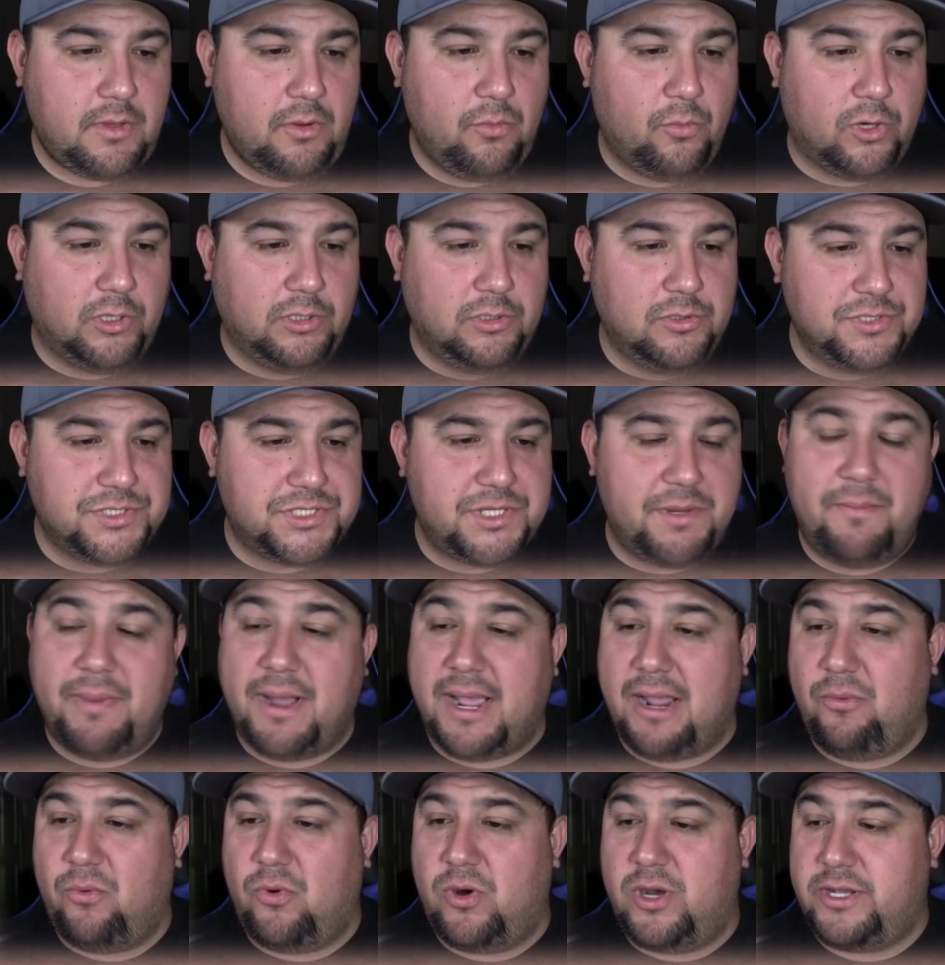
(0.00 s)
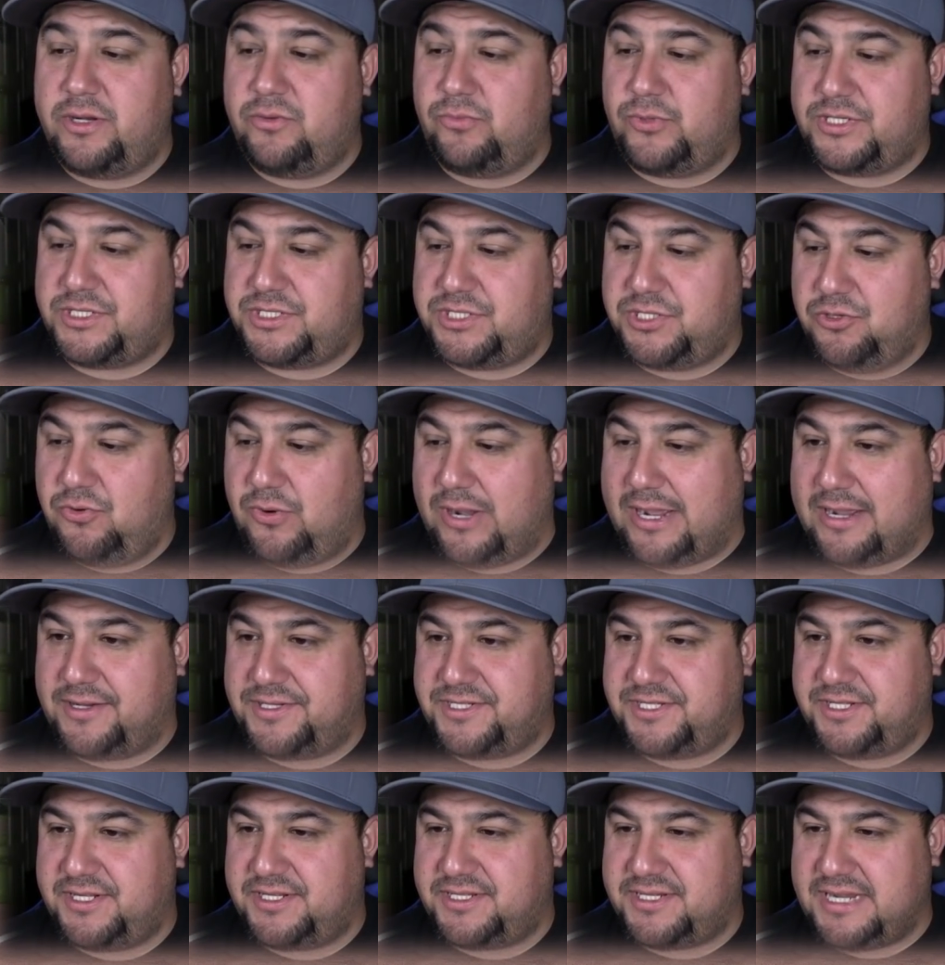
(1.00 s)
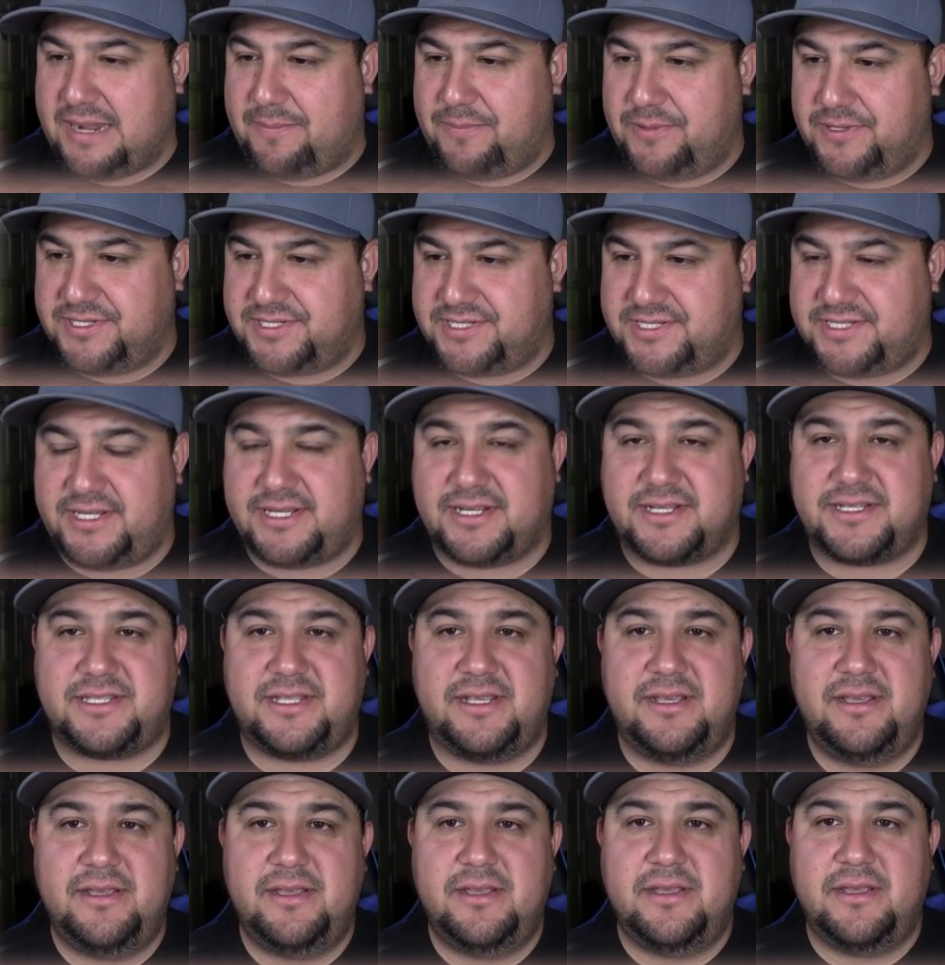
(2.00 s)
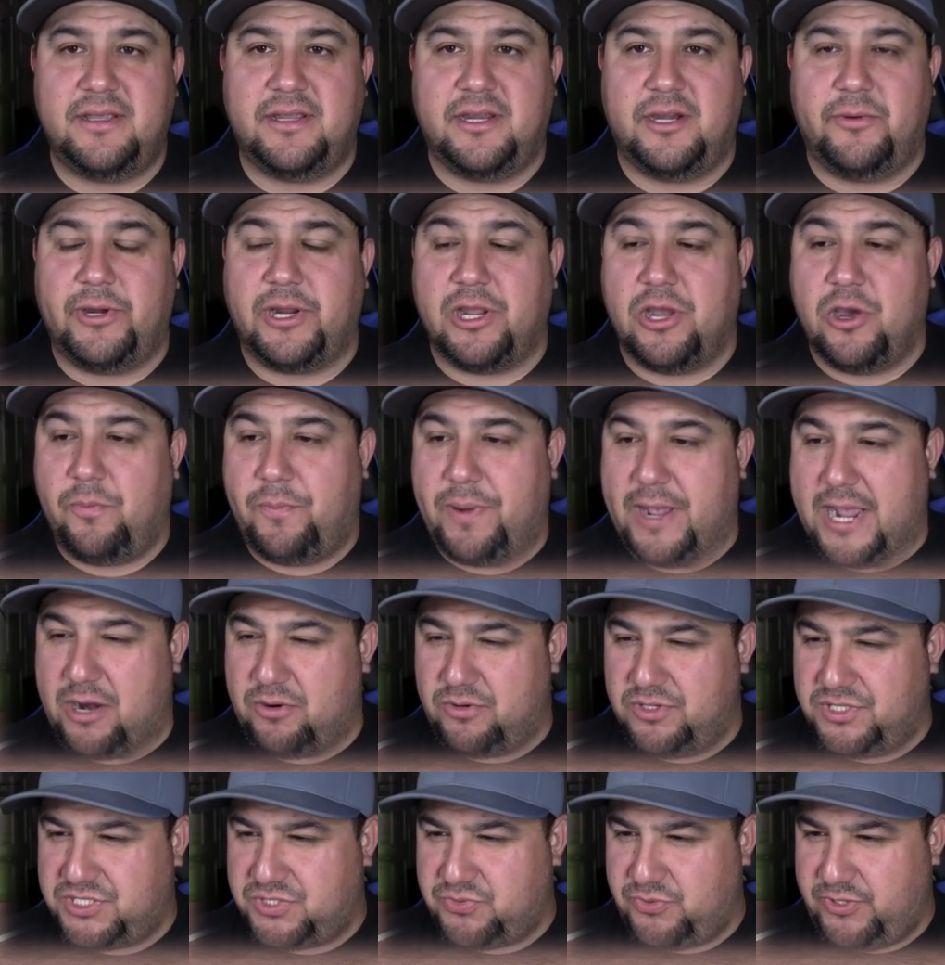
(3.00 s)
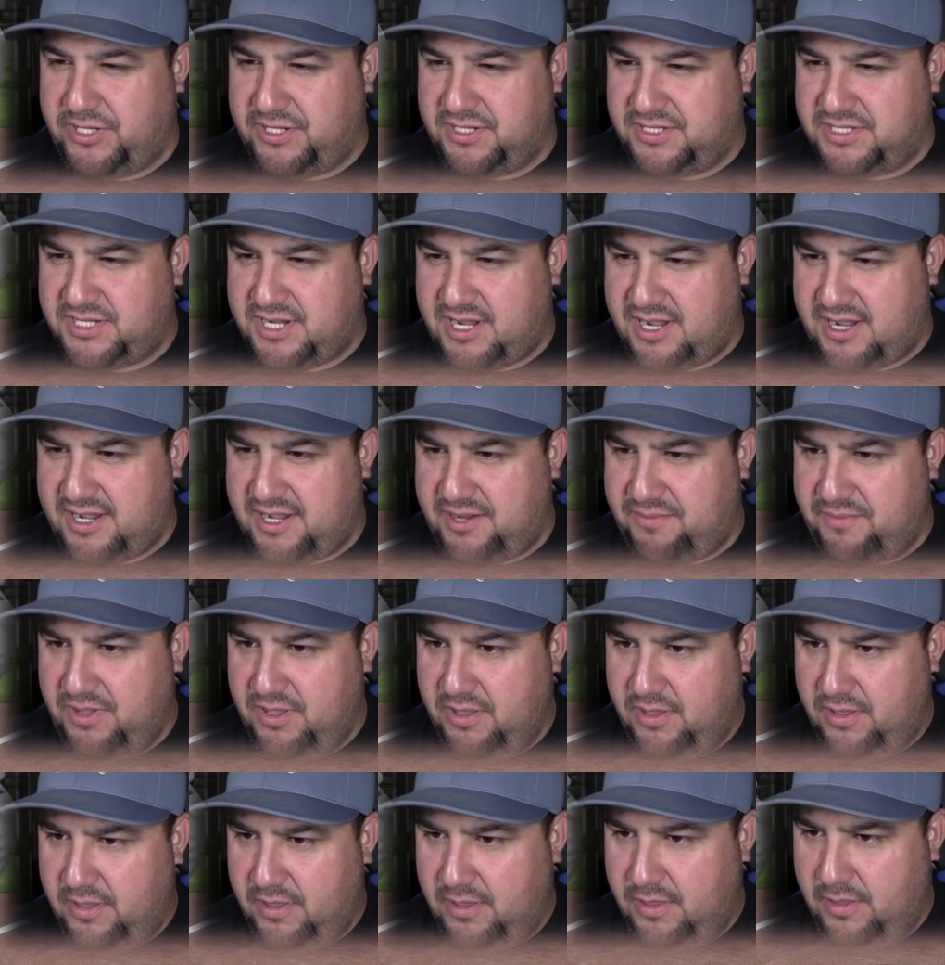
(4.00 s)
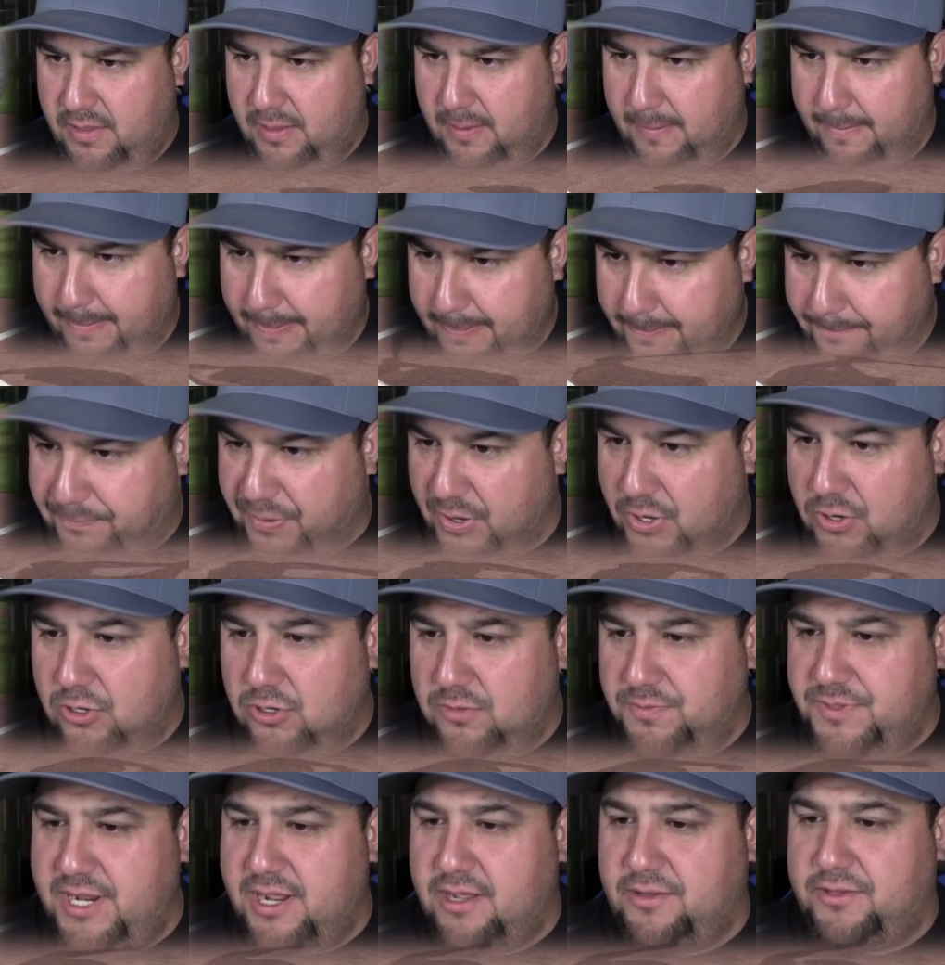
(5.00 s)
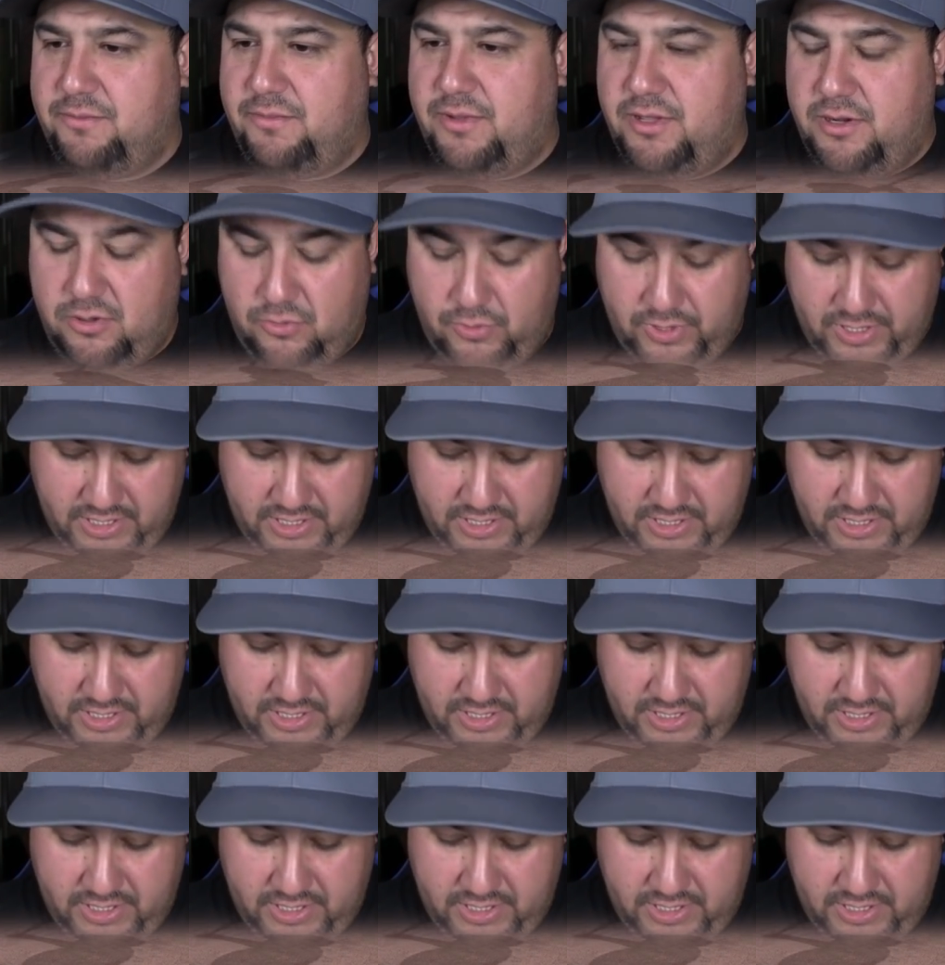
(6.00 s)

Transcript: We're losing by 1 with 2 outs in the top of the 6th. Here we go. Power swing time. Boom! Down the middle.